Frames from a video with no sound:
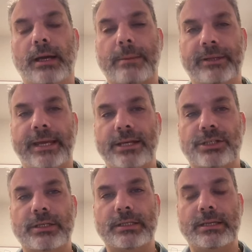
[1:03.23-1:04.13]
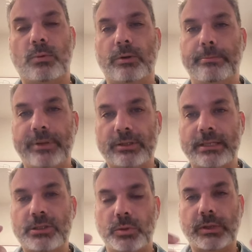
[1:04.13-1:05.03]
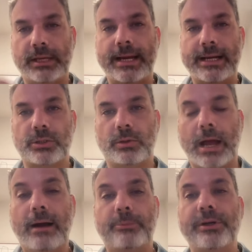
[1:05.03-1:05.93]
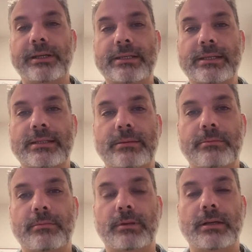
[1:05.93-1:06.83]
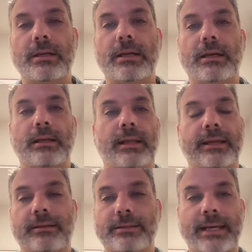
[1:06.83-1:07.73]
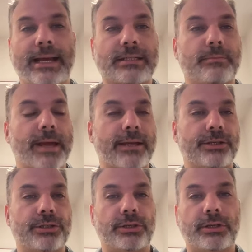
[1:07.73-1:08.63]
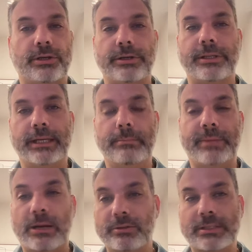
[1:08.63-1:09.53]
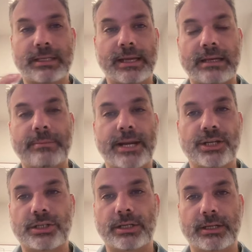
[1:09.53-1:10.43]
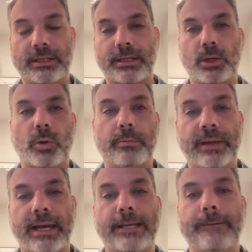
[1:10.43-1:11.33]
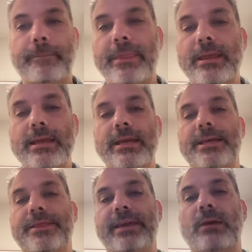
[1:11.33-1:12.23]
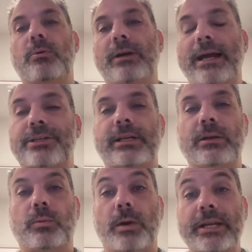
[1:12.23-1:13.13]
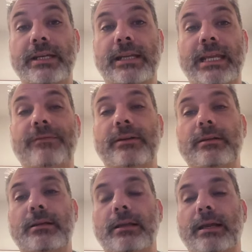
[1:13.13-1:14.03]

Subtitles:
applications that were built into the actual operating system, like the task manager, the bouncing animation, the notepad, they were actually running even